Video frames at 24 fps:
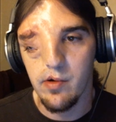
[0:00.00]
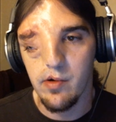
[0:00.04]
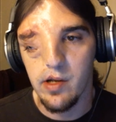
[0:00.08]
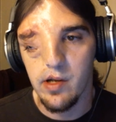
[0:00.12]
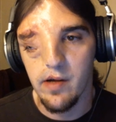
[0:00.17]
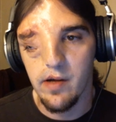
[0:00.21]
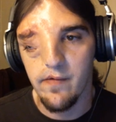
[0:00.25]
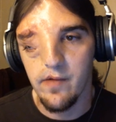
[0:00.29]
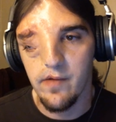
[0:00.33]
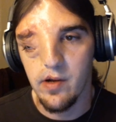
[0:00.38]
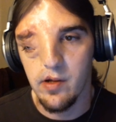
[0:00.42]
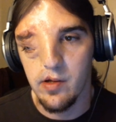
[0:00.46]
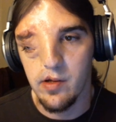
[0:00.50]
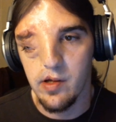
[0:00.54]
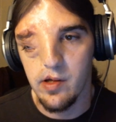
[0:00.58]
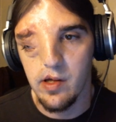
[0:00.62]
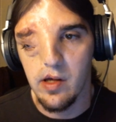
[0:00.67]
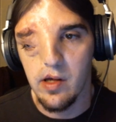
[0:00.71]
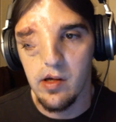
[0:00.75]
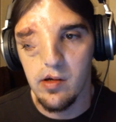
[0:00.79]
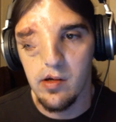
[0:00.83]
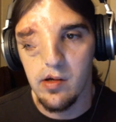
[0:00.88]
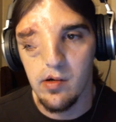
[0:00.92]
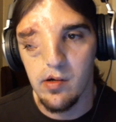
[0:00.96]
point I would
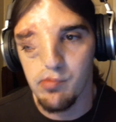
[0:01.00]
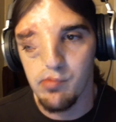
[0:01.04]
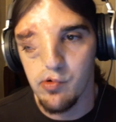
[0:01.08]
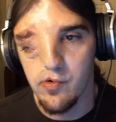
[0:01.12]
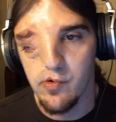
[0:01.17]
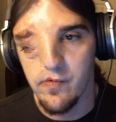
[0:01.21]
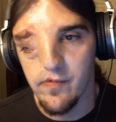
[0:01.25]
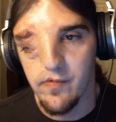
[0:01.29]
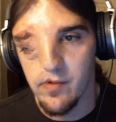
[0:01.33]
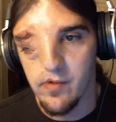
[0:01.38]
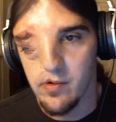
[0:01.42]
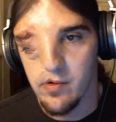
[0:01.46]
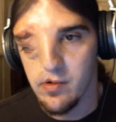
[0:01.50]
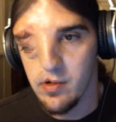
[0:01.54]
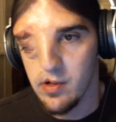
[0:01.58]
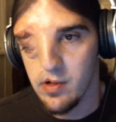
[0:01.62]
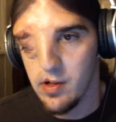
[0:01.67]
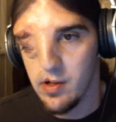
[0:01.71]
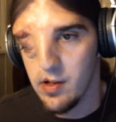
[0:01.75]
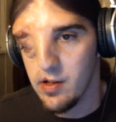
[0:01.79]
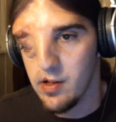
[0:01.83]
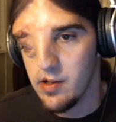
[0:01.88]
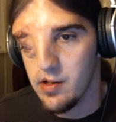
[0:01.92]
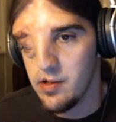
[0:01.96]
definitely get
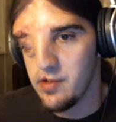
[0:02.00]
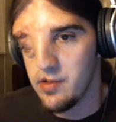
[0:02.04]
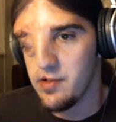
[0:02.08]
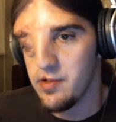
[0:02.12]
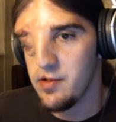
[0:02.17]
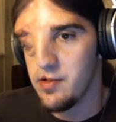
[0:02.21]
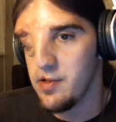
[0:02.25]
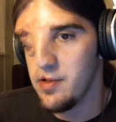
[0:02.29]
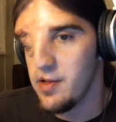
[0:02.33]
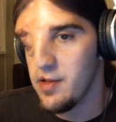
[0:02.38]
approval.